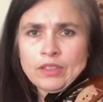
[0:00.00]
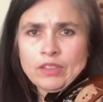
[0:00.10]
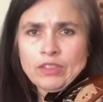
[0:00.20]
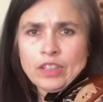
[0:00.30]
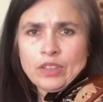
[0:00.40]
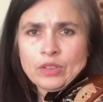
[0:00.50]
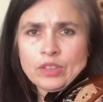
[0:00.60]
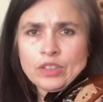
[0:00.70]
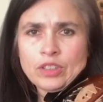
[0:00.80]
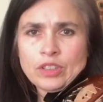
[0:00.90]
Right, your
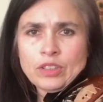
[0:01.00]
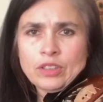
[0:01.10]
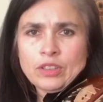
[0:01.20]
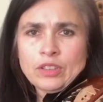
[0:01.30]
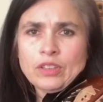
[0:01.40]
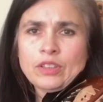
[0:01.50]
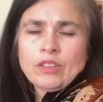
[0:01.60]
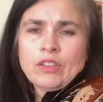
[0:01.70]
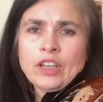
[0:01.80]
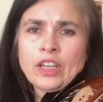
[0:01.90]
turn.
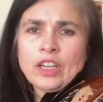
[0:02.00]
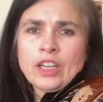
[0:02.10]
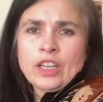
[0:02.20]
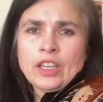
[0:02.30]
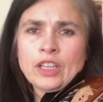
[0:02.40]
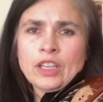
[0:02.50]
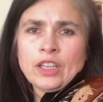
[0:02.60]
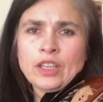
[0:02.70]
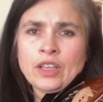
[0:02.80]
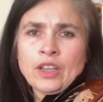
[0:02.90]

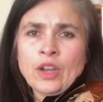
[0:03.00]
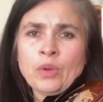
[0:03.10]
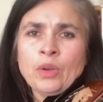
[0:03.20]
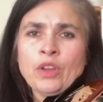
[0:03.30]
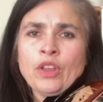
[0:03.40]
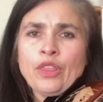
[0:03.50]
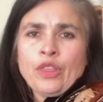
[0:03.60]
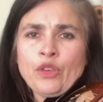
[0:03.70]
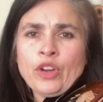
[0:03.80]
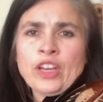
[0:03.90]
Ready, go.
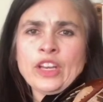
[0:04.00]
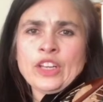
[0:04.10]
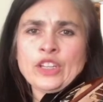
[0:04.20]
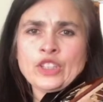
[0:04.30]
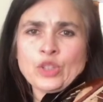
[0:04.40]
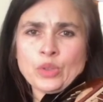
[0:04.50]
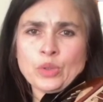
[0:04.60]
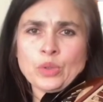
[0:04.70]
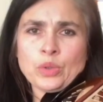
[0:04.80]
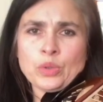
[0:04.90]
3,
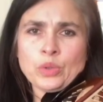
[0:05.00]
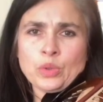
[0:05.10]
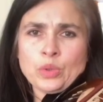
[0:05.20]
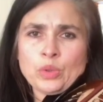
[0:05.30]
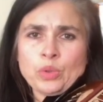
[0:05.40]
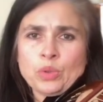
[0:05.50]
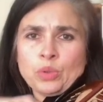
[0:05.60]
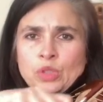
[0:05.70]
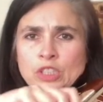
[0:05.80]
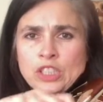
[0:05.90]

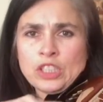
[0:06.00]
2, D.